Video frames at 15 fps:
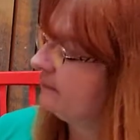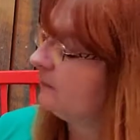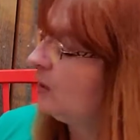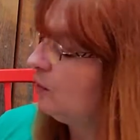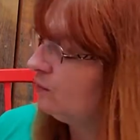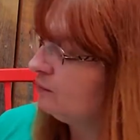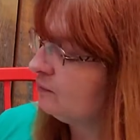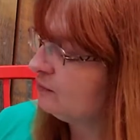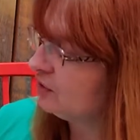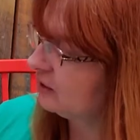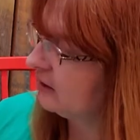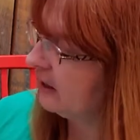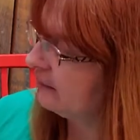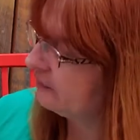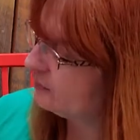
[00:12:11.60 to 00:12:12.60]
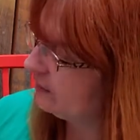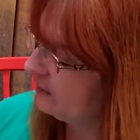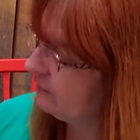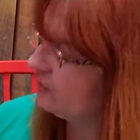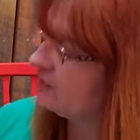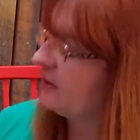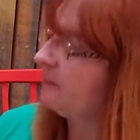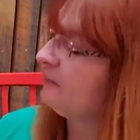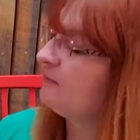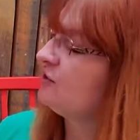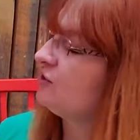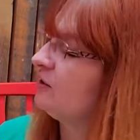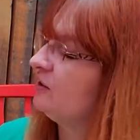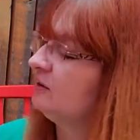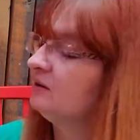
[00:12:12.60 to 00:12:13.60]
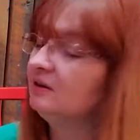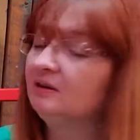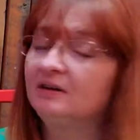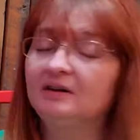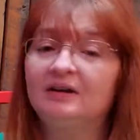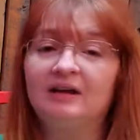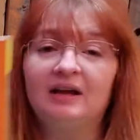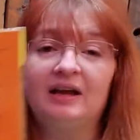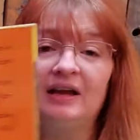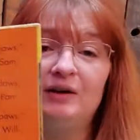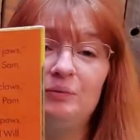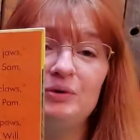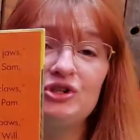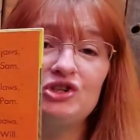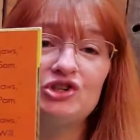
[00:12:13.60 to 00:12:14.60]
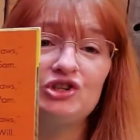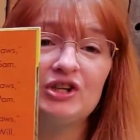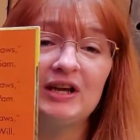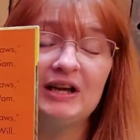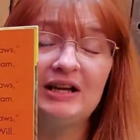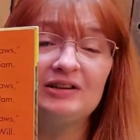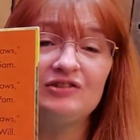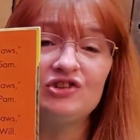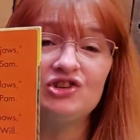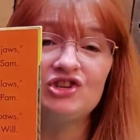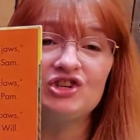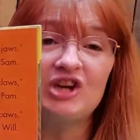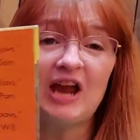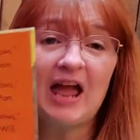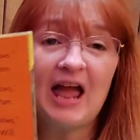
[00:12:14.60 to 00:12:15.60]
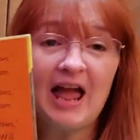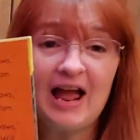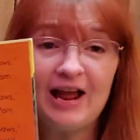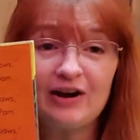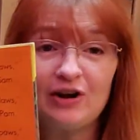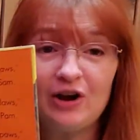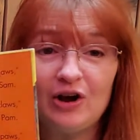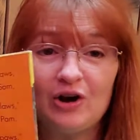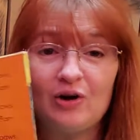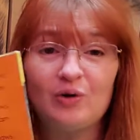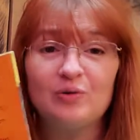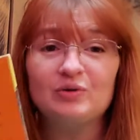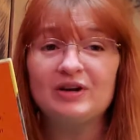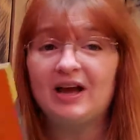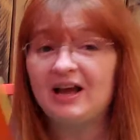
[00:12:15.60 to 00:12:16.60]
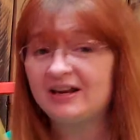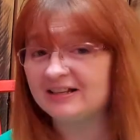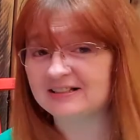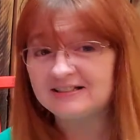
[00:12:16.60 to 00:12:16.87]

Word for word: No, Jill. I was right the first time. It was Jill. It was Jill's shadow, not a